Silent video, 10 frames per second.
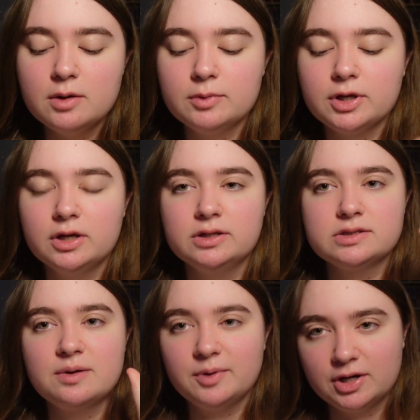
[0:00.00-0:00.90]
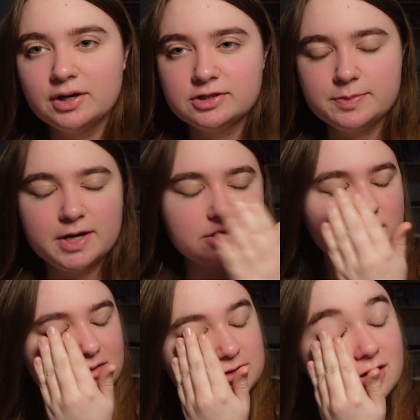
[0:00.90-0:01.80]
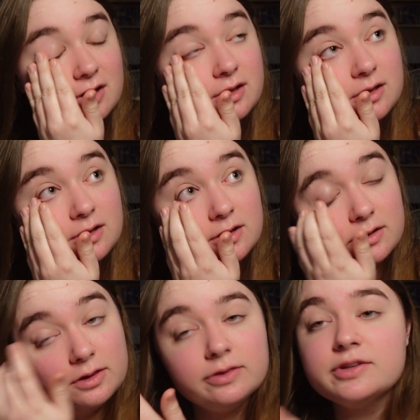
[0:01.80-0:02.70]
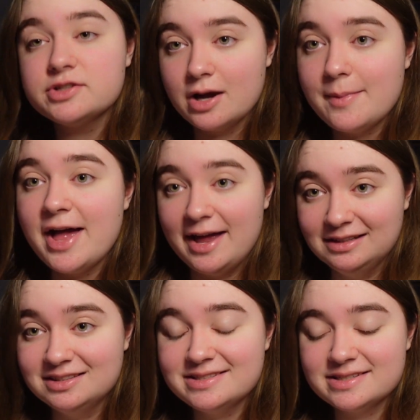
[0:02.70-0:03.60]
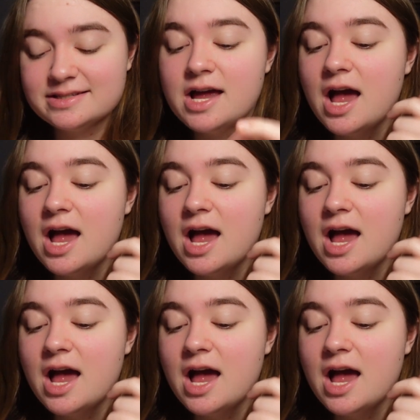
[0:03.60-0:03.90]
because I'm going to go to bed after the timer ends.